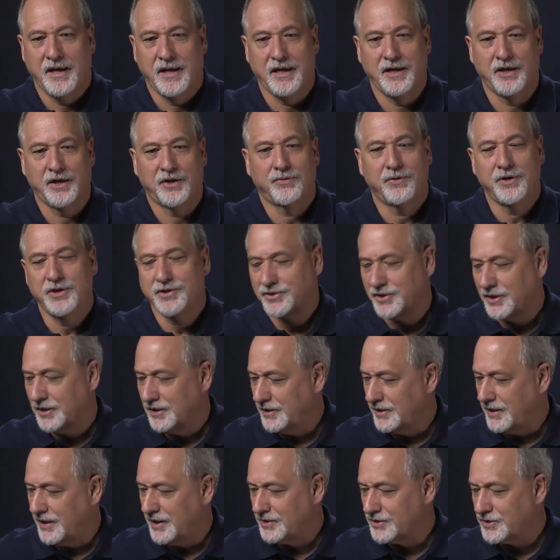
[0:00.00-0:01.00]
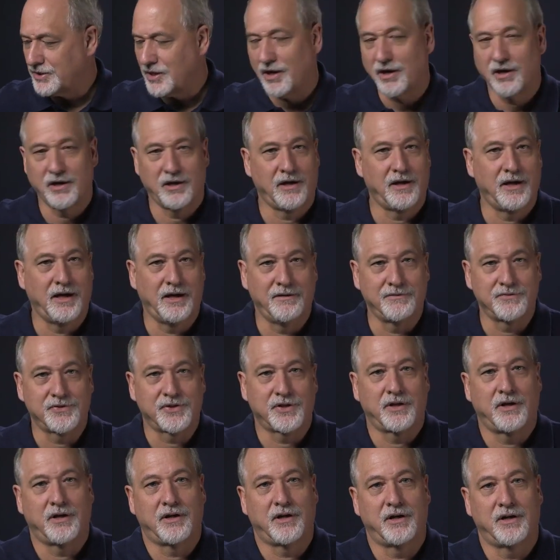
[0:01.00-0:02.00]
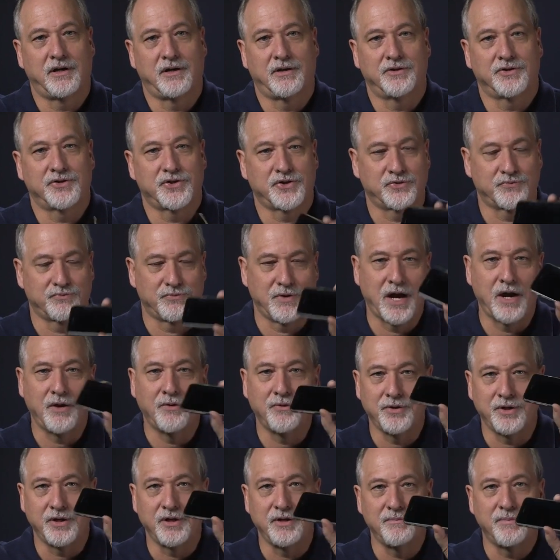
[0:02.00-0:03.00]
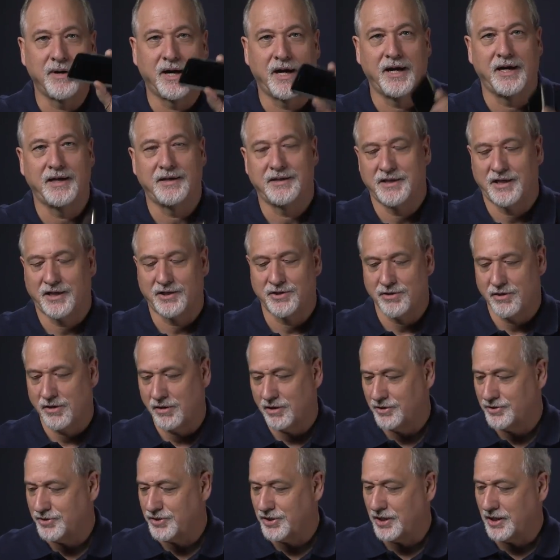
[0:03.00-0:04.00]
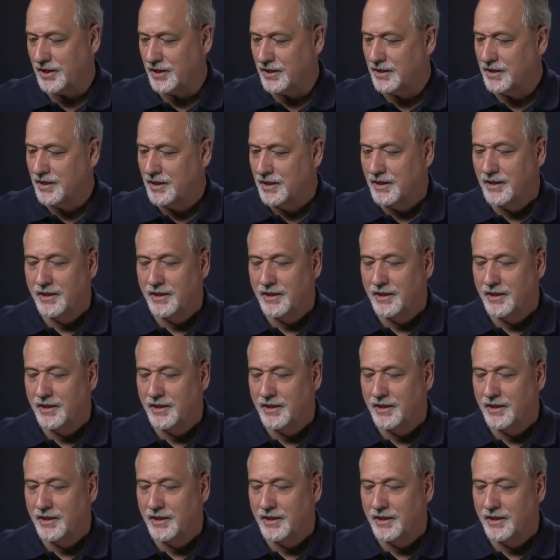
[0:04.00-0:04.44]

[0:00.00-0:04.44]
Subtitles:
increasingly as our lives are surrounded by technology,